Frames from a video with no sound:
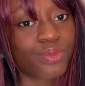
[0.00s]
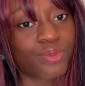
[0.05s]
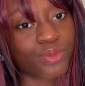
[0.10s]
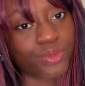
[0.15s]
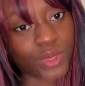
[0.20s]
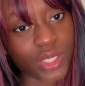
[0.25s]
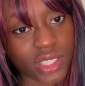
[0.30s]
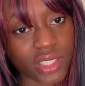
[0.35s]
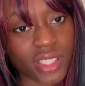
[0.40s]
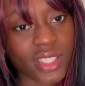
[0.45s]

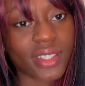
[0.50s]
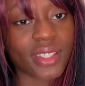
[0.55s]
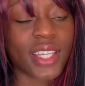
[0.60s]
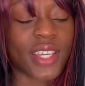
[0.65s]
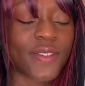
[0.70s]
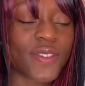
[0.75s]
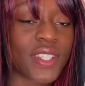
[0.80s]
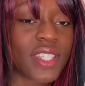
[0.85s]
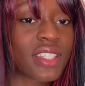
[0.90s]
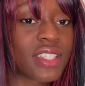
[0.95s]
which
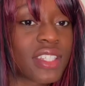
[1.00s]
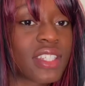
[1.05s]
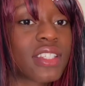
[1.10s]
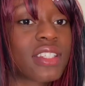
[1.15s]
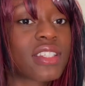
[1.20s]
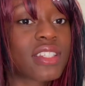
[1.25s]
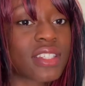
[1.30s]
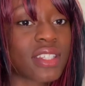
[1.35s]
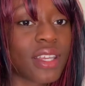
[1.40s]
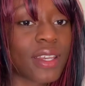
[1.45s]
gives it
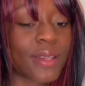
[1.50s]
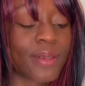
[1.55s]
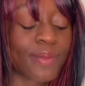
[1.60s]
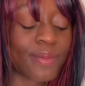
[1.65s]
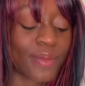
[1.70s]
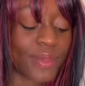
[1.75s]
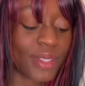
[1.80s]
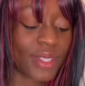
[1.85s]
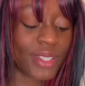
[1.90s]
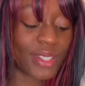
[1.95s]
its
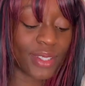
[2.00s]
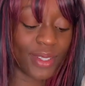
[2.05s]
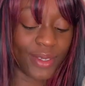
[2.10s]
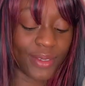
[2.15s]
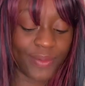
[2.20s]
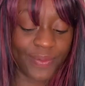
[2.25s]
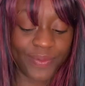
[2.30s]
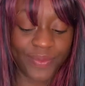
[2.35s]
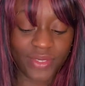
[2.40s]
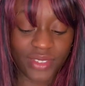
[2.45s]
name. So
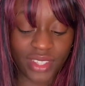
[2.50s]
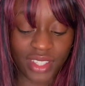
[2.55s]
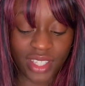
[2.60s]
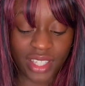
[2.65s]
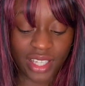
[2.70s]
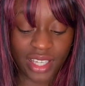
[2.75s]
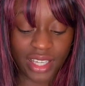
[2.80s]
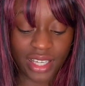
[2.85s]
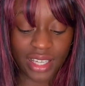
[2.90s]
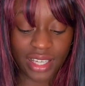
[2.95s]

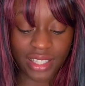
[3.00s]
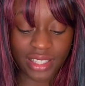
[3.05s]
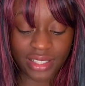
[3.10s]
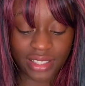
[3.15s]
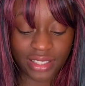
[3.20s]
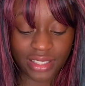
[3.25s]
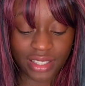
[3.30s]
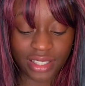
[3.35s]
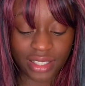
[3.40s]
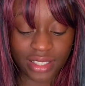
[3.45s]

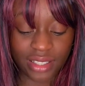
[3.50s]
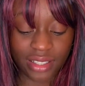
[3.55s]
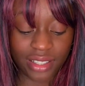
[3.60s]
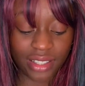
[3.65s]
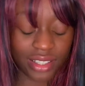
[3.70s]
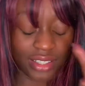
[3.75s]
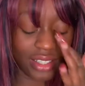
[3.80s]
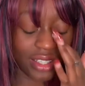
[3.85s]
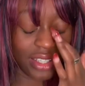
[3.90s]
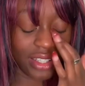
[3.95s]

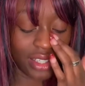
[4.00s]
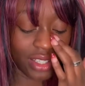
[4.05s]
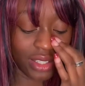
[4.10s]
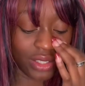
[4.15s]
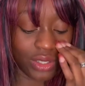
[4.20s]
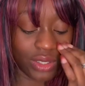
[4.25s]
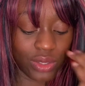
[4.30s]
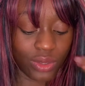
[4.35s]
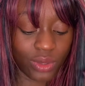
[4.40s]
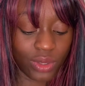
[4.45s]
yeah, I just think
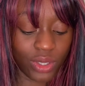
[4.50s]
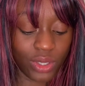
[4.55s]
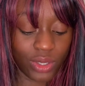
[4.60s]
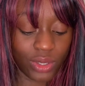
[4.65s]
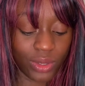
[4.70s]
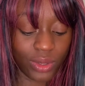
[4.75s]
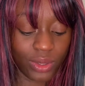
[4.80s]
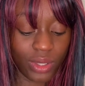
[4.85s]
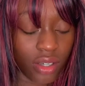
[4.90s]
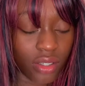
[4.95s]
it's so
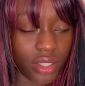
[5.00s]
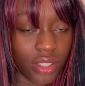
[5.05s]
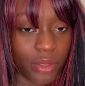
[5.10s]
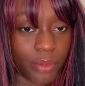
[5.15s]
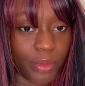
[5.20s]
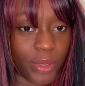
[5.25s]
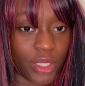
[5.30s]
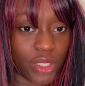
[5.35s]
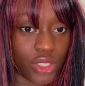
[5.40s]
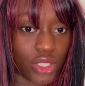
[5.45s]
cute. On the
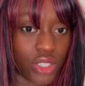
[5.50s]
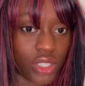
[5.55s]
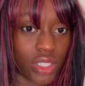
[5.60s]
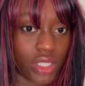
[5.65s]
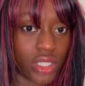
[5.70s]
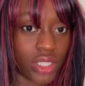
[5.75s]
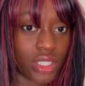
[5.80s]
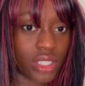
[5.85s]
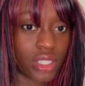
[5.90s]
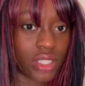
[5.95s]

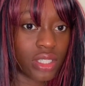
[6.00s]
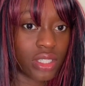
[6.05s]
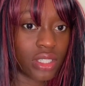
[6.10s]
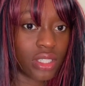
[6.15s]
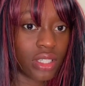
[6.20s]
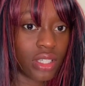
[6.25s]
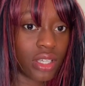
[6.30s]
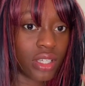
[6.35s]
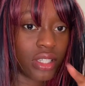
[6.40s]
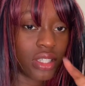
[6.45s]
Pinterest
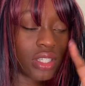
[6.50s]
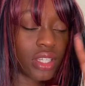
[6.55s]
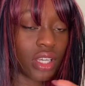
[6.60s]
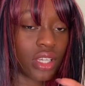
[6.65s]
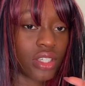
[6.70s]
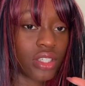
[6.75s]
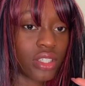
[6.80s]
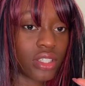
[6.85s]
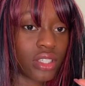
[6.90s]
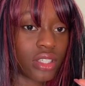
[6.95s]

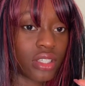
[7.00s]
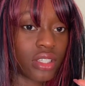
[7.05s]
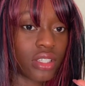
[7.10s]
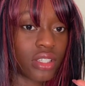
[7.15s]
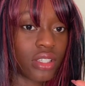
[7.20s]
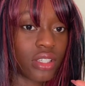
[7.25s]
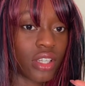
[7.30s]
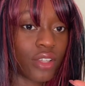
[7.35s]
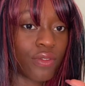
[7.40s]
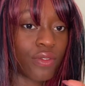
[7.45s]

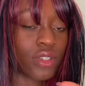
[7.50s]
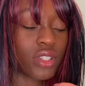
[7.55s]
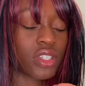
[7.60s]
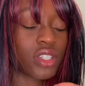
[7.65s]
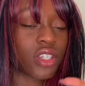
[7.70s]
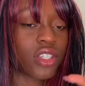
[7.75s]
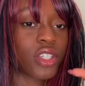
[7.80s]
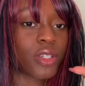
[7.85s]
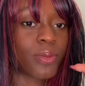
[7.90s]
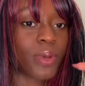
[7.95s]
section, if you
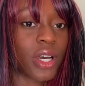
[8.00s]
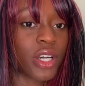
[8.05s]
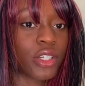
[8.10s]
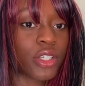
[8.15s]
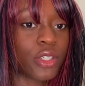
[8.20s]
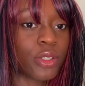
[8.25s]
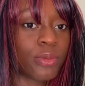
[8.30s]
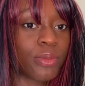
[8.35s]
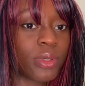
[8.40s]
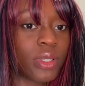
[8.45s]
search up
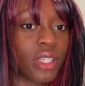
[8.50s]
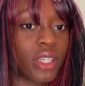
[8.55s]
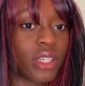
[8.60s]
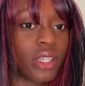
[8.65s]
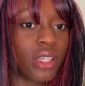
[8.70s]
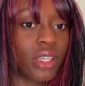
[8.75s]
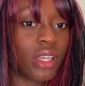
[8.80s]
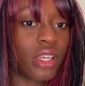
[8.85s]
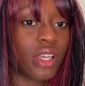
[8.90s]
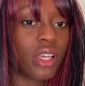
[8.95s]

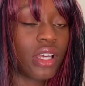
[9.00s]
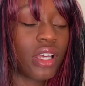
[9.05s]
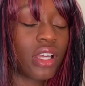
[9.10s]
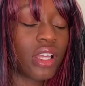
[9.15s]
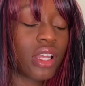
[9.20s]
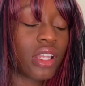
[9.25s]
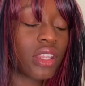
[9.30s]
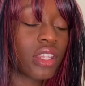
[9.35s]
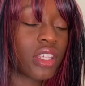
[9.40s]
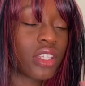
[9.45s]
Akubi,
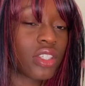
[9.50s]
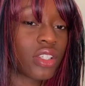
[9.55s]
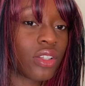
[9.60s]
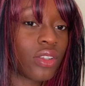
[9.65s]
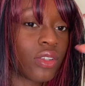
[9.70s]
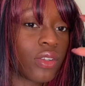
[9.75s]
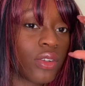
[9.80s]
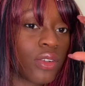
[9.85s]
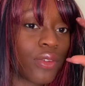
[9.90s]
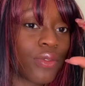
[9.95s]
there's a
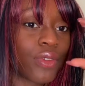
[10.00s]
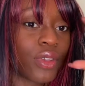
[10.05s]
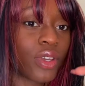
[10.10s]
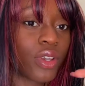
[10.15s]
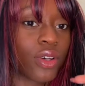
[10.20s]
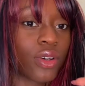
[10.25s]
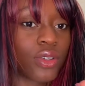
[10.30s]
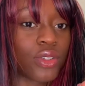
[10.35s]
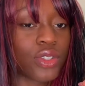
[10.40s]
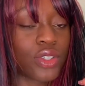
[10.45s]
lot of the
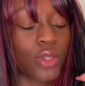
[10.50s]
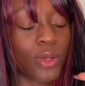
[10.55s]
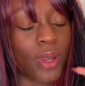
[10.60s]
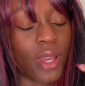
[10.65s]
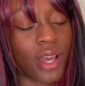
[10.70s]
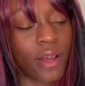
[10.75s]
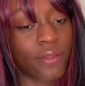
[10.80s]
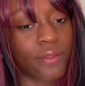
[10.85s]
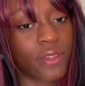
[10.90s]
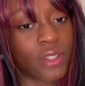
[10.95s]
girls who
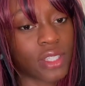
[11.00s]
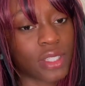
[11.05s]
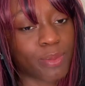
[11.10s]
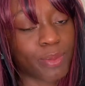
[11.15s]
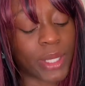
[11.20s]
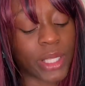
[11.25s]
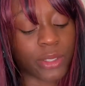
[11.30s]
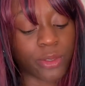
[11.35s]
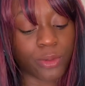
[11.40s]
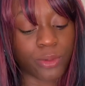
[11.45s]
have this
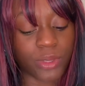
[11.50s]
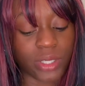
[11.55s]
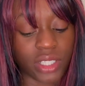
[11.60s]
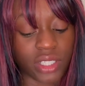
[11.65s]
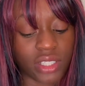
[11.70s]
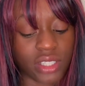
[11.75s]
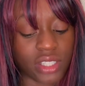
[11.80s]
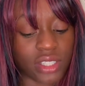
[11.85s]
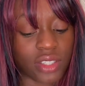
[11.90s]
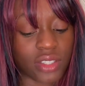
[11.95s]

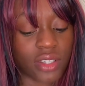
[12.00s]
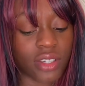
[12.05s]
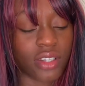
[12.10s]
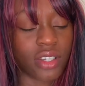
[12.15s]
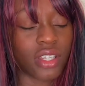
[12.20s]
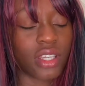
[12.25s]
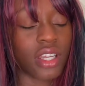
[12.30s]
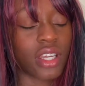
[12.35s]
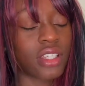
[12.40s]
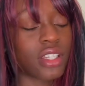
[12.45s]
ballerina
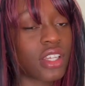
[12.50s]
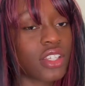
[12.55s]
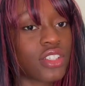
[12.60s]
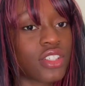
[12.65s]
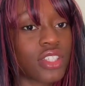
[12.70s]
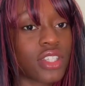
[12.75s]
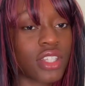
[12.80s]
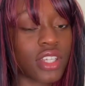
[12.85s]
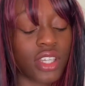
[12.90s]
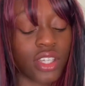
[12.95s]
skirt, and I
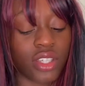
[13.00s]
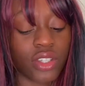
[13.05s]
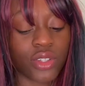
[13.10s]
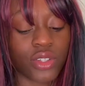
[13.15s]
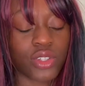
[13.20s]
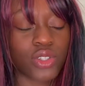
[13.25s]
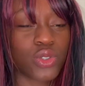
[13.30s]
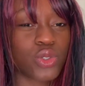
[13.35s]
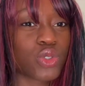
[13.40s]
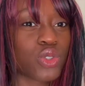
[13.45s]
just think it
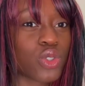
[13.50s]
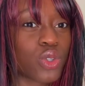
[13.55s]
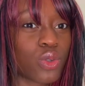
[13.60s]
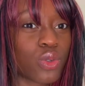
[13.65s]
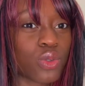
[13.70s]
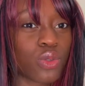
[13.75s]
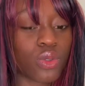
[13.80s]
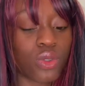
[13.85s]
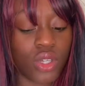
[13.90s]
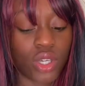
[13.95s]
looks
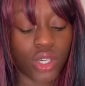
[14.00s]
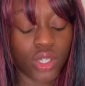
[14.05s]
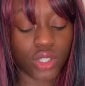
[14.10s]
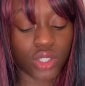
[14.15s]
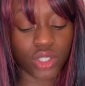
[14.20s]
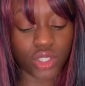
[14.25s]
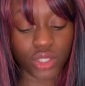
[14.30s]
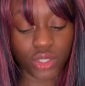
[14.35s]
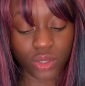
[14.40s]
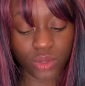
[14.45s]
so
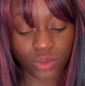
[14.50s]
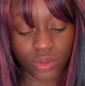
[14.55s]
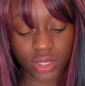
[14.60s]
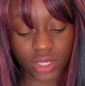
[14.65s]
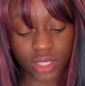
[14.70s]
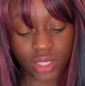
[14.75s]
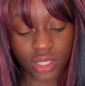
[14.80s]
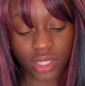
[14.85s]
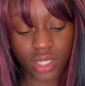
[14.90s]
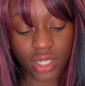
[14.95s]
cute.